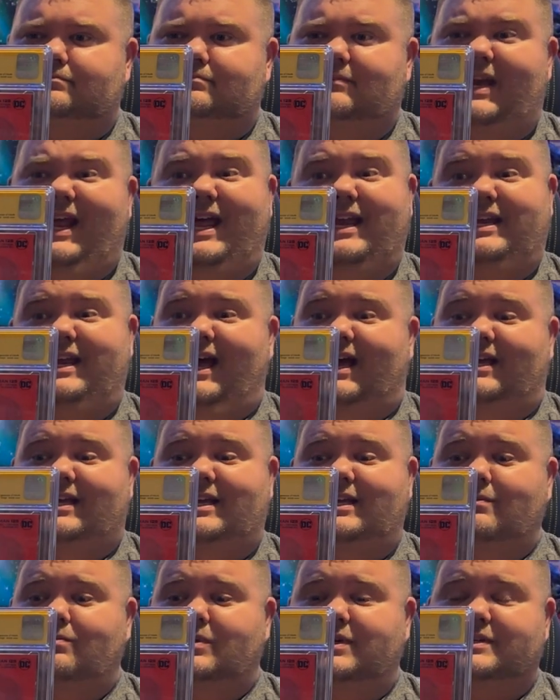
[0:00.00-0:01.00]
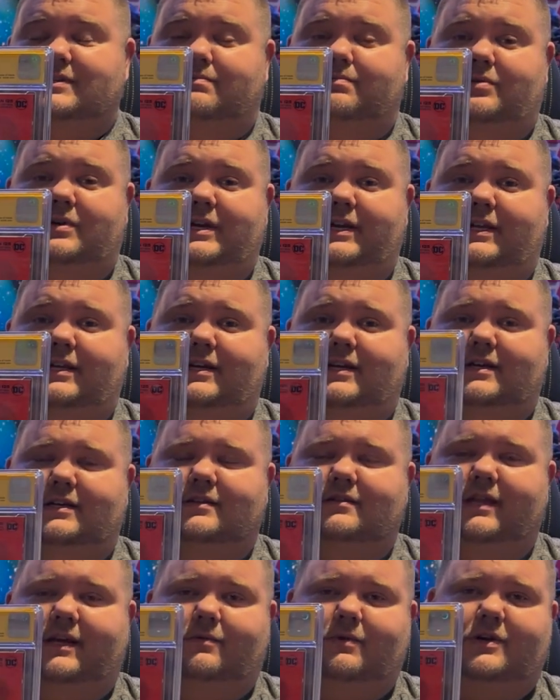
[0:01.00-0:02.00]
and yeah, he was pretty
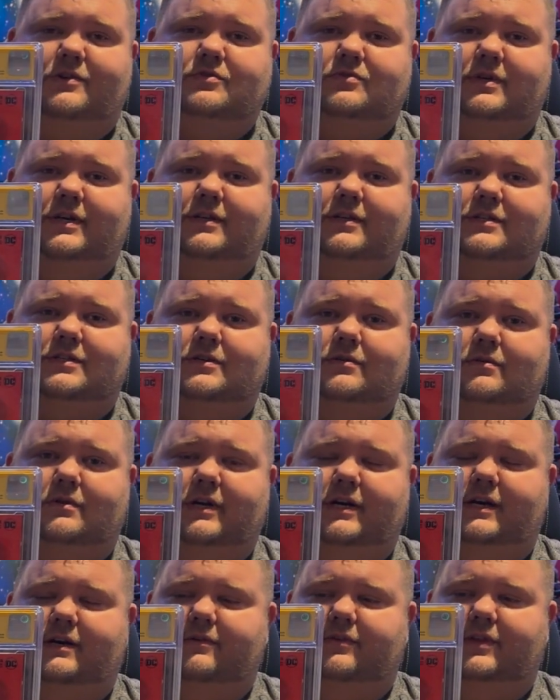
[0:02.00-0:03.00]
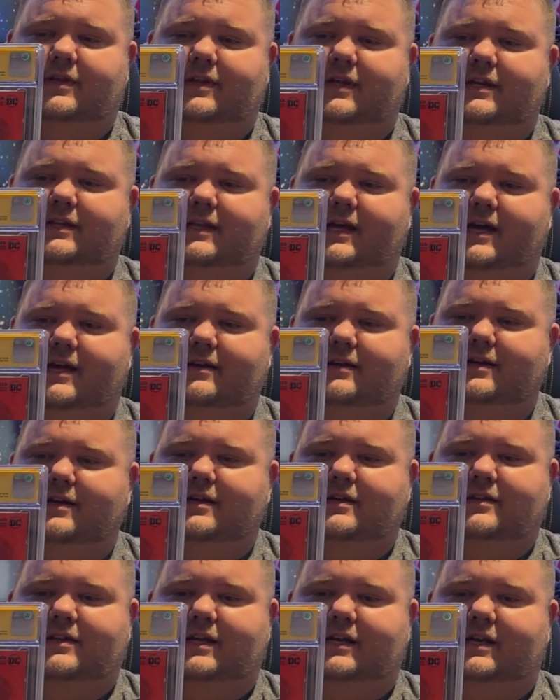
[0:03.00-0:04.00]
like when I was reading the story and everything like that,
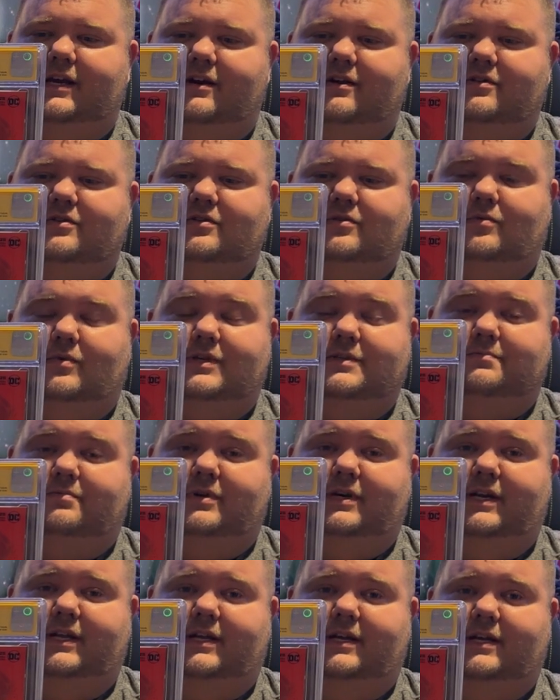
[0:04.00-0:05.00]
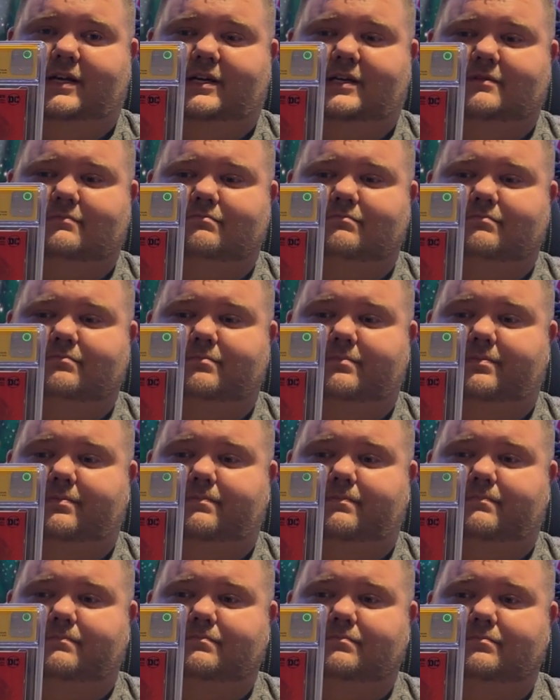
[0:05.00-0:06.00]
the character was pretty hard
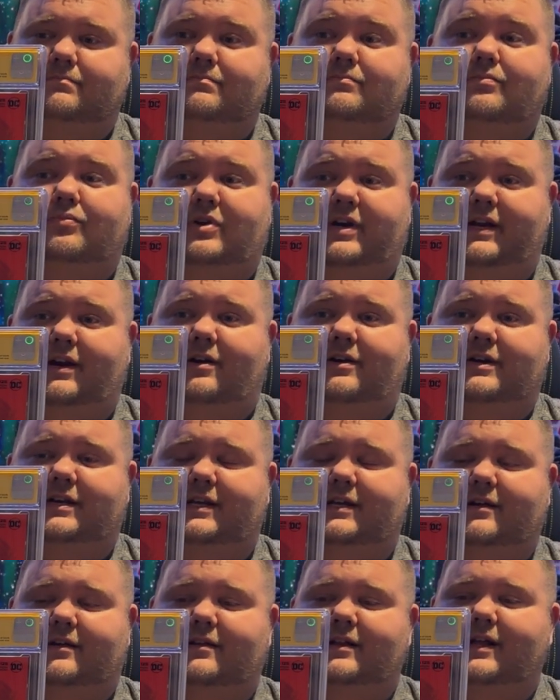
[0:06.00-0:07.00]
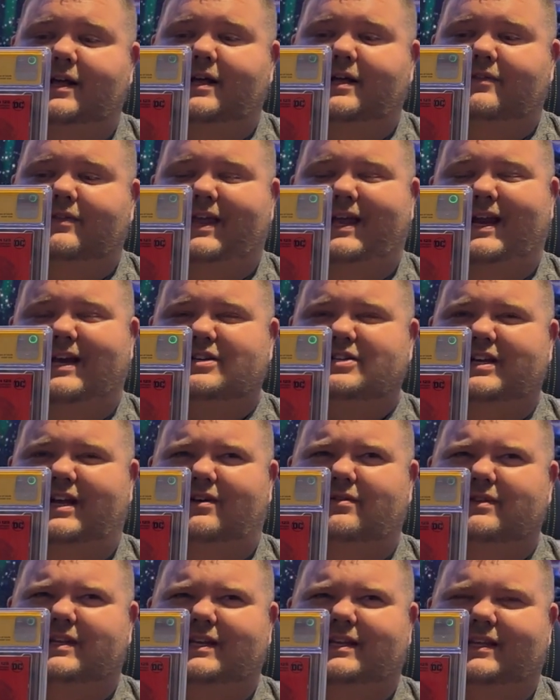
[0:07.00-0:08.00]
to kill. I
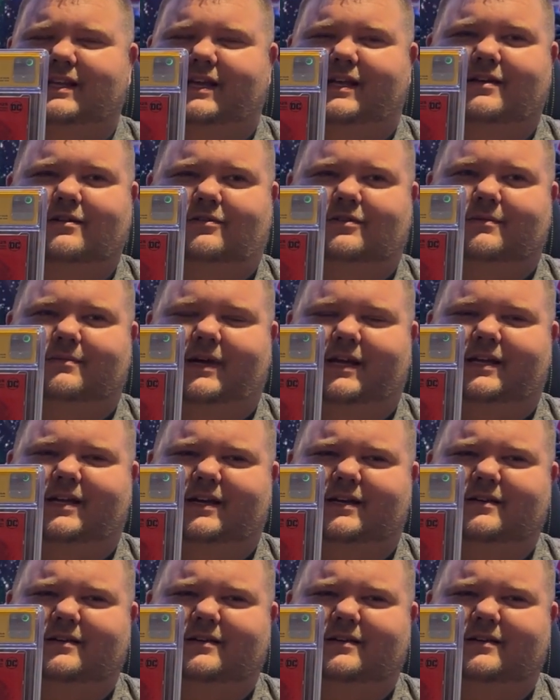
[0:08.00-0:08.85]
don't think they killed him. Like